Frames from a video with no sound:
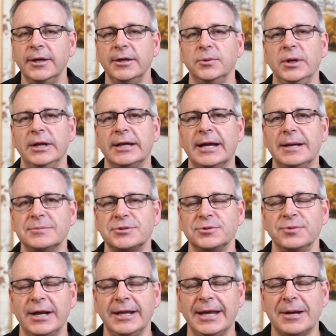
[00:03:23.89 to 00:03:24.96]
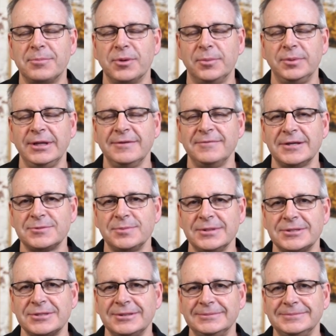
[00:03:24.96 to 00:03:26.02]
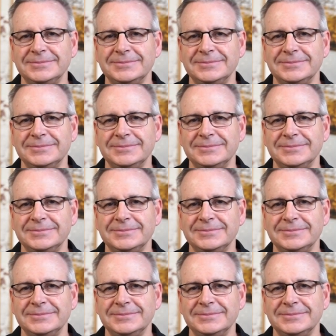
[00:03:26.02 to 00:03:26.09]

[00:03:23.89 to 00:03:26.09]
when it comes to running our property investments.